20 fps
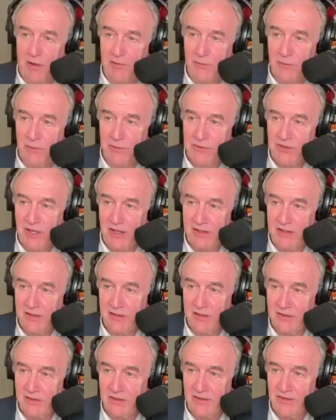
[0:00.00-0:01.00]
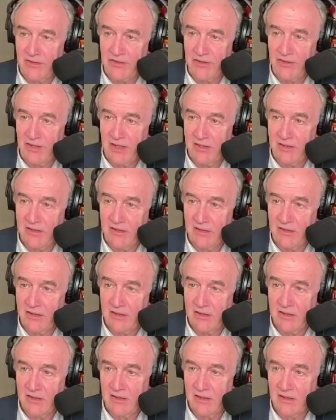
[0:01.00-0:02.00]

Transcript: So, pardon, what was that you just said?